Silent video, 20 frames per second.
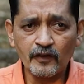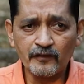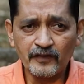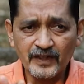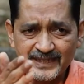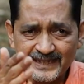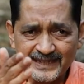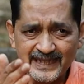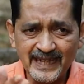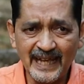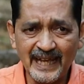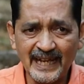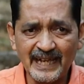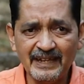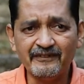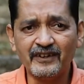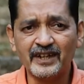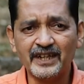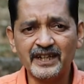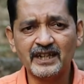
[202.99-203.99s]
of the
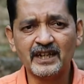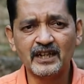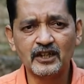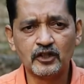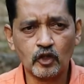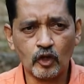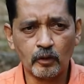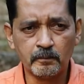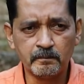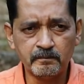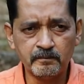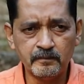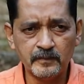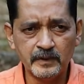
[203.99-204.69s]
scary vertical drop